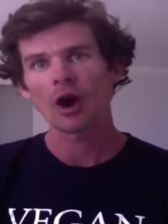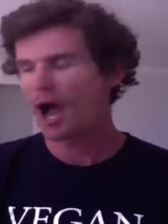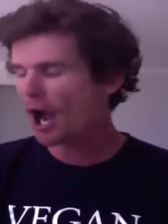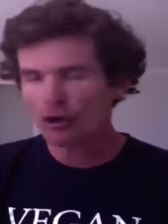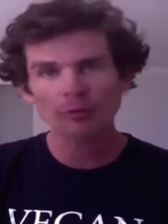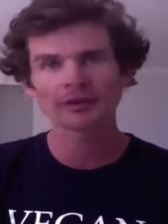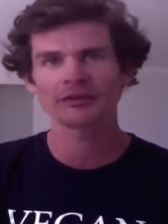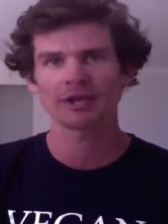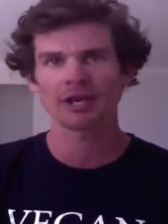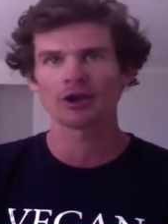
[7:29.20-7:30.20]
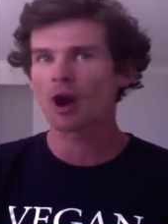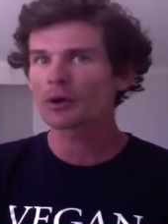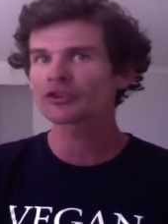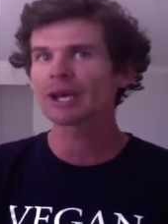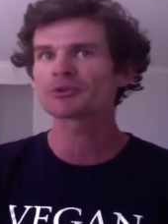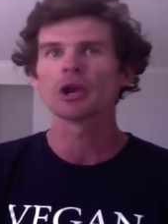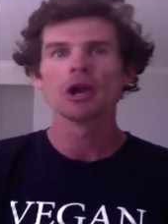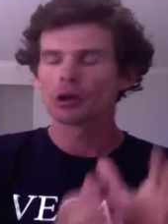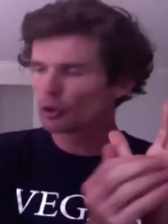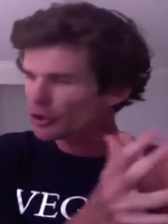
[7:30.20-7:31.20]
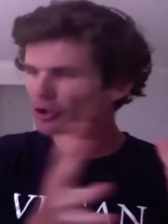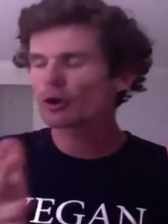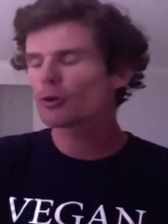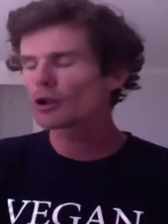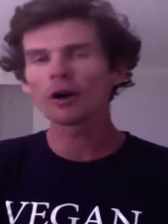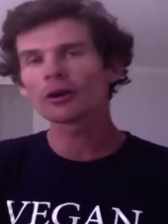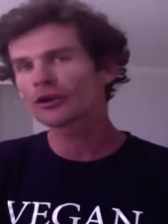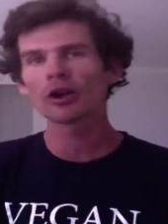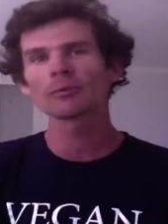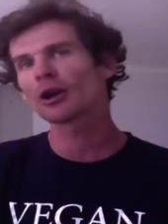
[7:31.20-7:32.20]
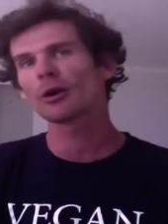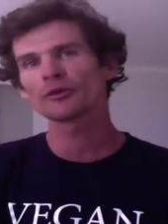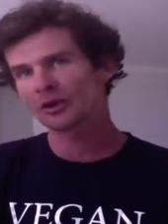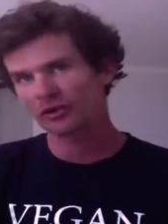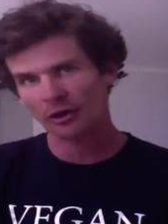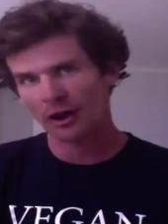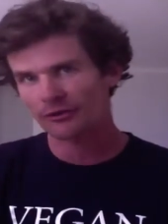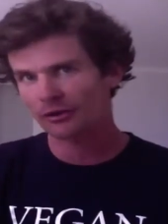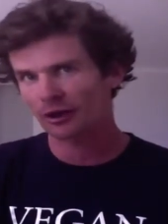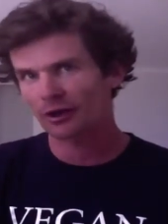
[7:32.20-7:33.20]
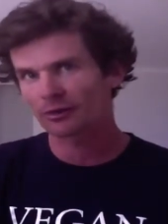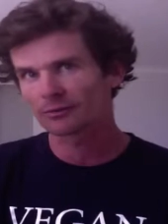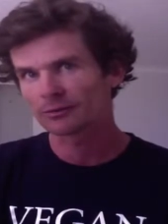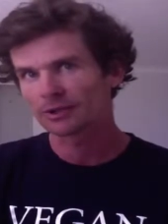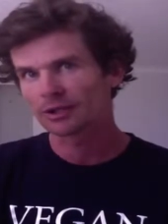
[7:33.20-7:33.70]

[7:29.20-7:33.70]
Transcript: 100%. No exception. Look at all the long term girls in this lifestyle.